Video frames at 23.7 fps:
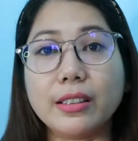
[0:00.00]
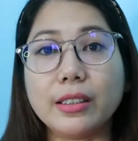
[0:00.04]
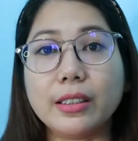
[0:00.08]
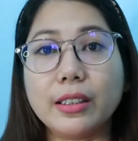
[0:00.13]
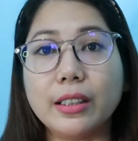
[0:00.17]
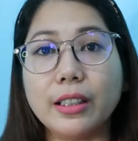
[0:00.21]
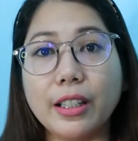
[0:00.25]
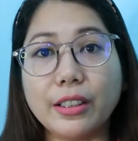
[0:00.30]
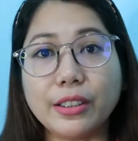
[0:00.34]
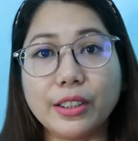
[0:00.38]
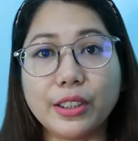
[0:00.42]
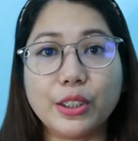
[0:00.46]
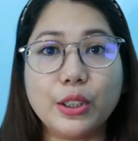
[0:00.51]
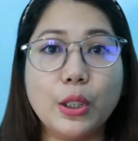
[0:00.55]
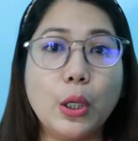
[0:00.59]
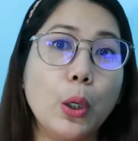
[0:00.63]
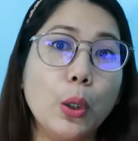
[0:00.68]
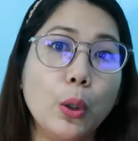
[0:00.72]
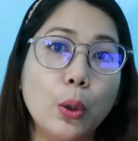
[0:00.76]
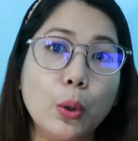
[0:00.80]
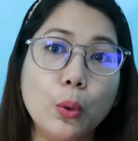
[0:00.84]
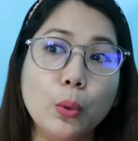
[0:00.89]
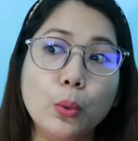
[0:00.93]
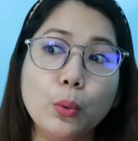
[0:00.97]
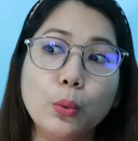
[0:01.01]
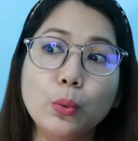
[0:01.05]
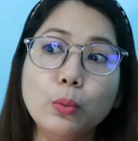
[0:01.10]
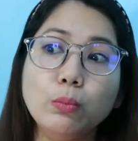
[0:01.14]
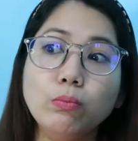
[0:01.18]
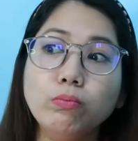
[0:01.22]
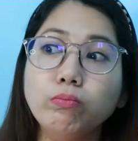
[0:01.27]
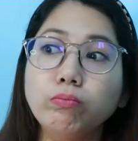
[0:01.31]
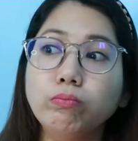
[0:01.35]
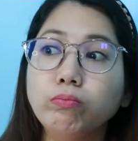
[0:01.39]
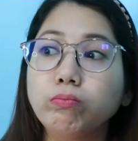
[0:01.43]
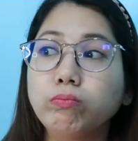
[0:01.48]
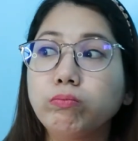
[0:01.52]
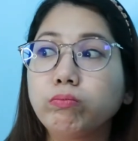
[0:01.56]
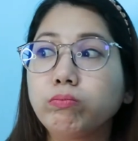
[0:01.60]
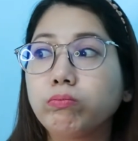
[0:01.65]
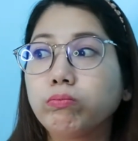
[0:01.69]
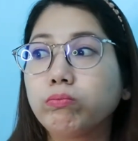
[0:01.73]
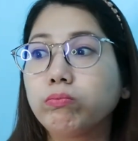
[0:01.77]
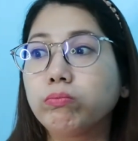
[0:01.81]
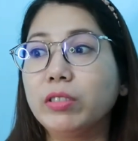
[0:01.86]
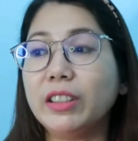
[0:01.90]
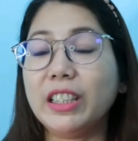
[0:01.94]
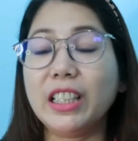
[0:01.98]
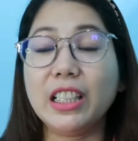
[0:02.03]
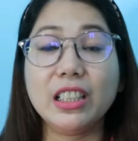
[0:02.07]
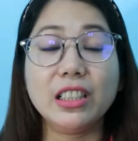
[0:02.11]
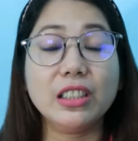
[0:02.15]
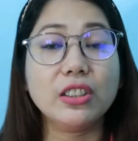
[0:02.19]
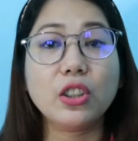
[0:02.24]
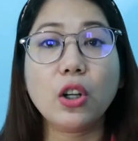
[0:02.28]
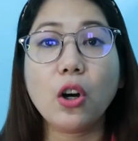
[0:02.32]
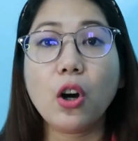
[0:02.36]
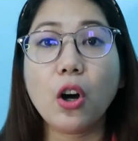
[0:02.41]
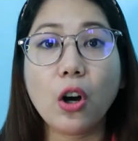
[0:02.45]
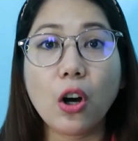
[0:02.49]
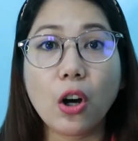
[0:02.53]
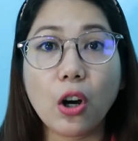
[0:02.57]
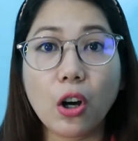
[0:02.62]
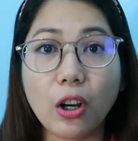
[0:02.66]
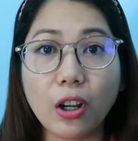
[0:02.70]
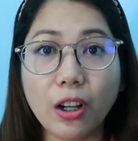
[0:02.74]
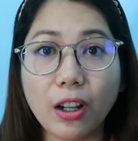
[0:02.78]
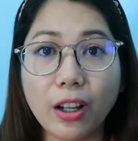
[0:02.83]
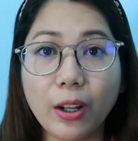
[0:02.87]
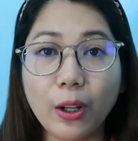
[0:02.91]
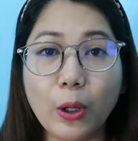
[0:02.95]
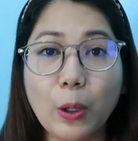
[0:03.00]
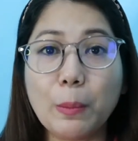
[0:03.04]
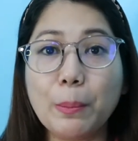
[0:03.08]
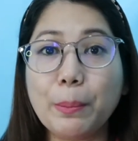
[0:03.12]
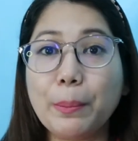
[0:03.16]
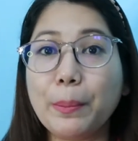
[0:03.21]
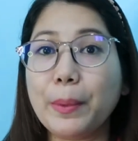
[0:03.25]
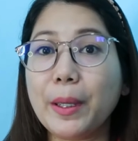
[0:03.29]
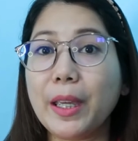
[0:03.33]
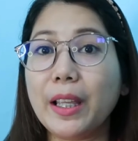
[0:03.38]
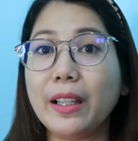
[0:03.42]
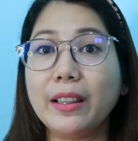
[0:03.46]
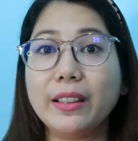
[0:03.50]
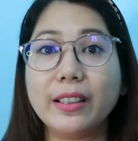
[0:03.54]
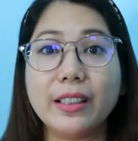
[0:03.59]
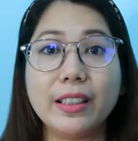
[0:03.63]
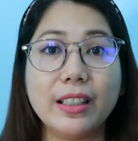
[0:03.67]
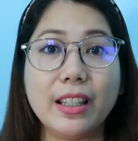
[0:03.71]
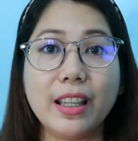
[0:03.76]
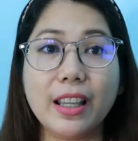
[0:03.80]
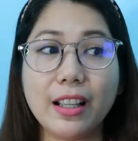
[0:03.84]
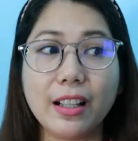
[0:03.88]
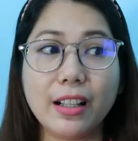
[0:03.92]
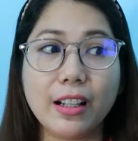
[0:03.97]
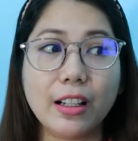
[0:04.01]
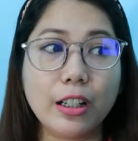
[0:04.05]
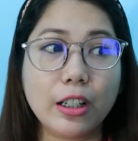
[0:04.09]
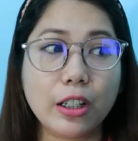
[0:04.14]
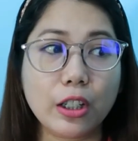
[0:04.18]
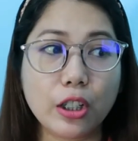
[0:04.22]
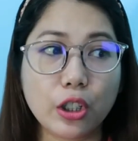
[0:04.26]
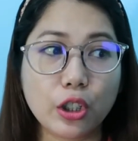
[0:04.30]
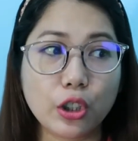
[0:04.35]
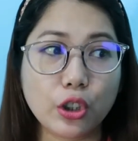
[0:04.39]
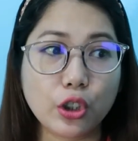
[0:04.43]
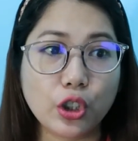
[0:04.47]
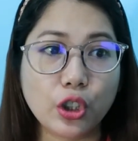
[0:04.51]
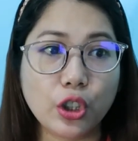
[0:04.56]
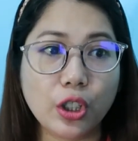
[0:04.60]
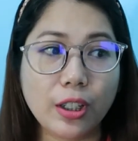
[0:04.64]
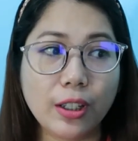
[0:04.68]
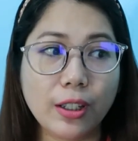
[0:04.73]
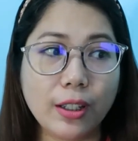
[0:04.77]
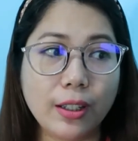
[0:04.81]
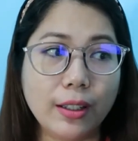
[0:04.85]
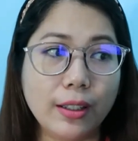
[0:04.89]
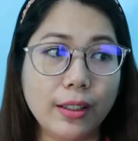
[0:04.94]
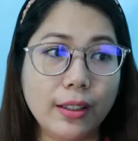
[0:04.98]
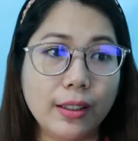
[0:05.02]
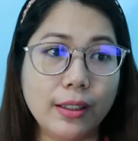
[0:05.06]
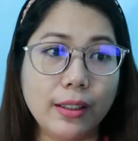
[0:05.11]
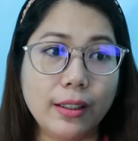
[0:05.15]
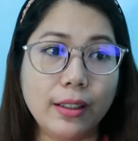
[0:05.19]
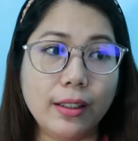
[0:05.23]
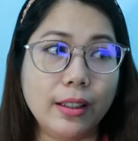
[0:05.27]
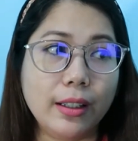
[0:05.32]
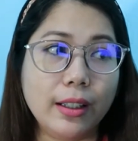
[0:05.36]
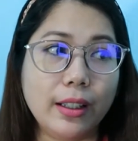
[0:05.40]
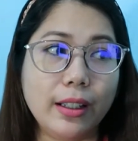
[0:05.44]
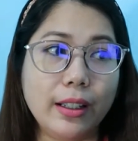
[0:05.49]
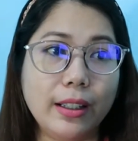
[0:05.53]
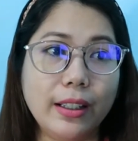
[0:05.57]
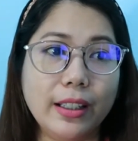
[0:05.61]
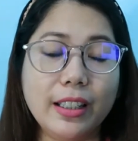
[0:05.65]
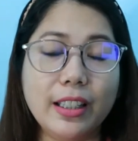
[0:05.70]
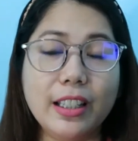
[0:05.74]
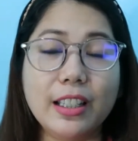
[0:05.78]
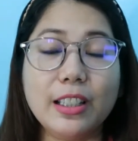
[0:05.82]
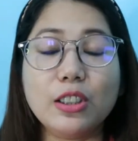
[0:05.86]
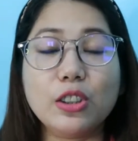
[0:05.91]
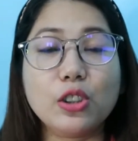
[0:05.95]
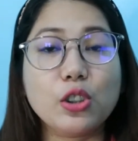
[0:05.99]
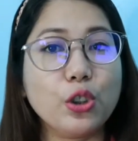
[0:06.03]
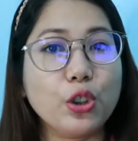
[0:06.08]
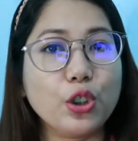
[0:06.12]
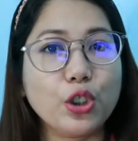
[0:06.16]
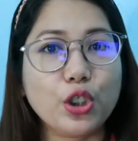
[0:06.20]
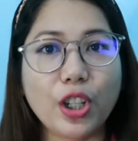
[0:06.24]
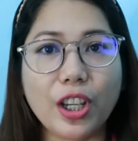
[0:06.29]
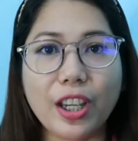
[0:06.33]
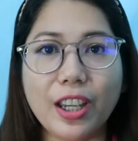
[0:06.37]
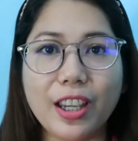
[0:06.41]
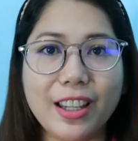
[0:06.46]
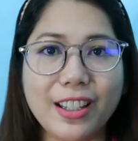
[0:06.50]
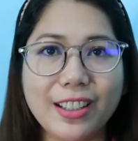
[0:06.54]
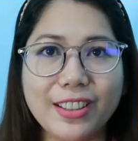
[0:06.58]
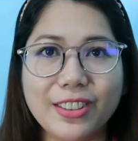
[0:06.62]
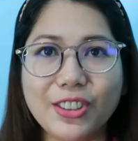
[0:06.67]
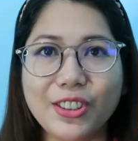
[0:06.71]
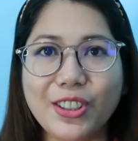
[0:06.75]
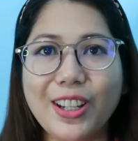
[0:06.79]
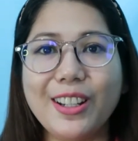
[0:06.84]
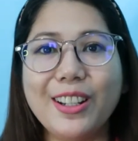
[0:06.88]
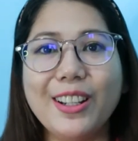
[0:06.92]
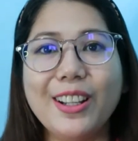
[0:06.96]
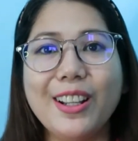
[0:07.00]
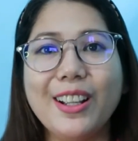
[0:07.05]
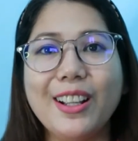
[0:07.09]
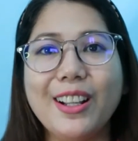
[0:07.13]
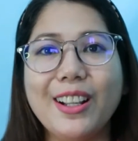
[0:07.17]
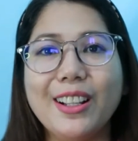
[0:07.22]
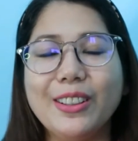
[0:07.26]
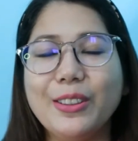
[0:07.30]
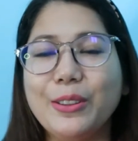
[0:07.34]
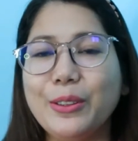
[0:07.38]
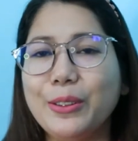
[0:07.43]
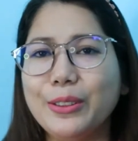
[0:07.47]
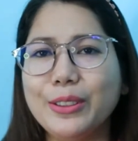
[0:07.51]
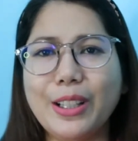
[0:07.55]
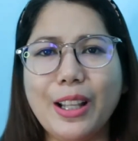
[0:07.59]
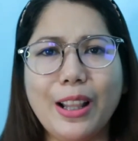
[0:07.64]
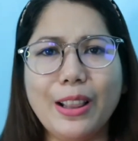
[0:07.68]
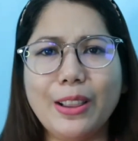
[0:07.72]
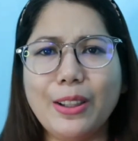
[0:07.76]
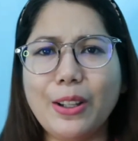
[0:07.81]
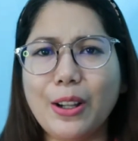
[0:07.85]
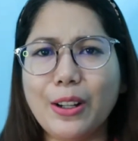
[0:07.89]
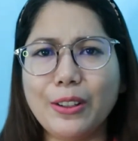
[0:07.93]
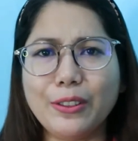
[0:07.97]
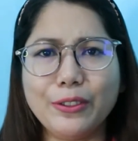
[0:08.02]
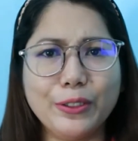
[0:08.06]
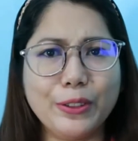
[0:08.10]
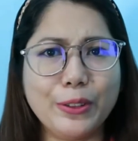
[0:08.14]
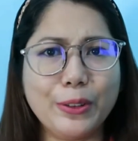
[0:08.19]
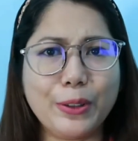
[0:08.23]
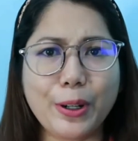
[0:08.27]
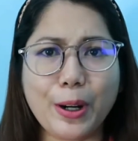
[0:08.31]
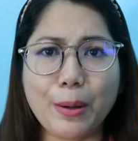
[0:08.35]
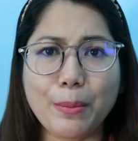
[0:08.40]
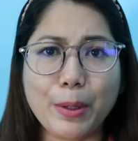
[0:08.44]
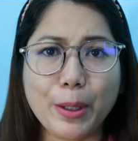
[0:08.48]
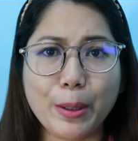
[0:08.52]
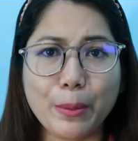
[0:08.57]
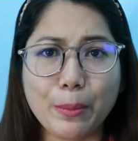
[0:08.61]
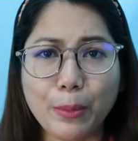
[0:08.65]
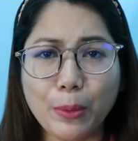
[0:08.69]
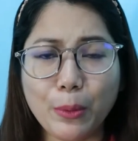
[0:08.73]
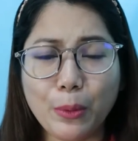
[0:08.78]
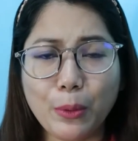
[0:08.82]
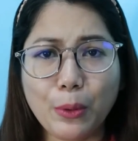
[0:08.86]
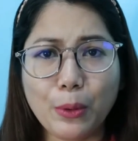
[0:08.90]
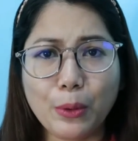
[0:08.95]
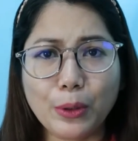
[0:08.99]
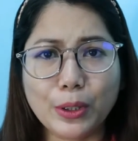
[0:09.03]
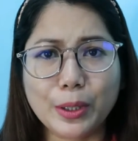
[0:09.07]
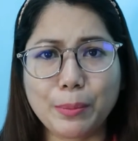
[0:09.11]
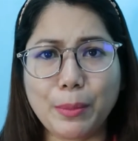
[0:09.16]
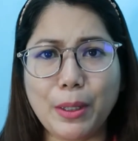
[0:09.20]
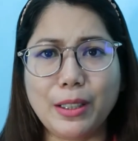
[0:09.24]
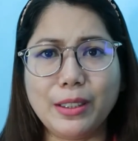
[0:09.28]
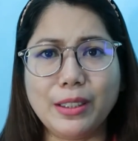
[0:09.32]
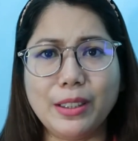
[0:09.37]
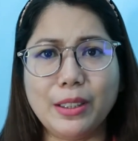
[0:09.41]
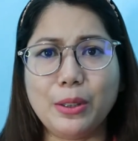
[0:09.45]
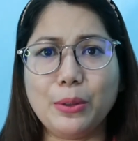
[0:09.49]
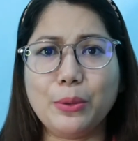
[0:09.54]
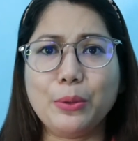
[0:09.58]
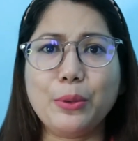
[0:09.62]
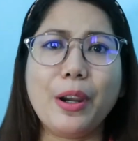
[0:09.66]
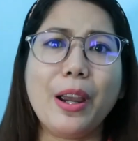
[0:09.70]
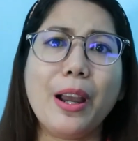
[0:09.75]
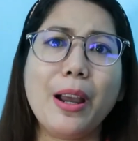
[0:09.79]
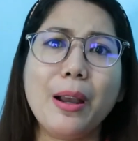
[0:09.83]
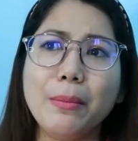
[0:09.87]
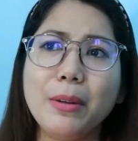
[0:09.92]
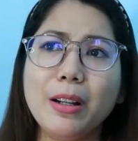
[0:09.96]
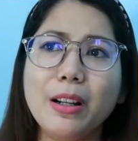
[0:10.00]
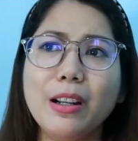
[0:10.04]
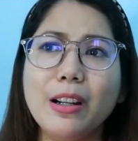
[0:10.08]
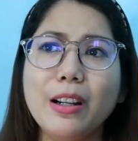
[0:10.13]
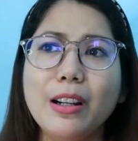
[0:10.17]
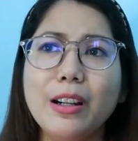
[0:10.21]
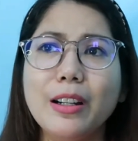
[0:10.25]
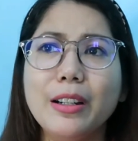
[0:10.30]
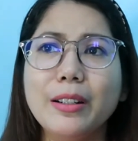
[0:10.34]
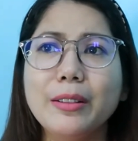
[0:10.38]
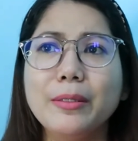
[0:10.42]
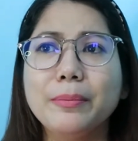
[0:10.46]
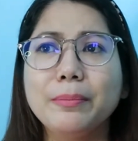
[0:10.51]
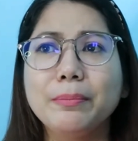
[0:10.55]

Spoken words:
Let's Go, Teen Talk, Compelling English, Interchange, and a lot of grammar books, basic grammar,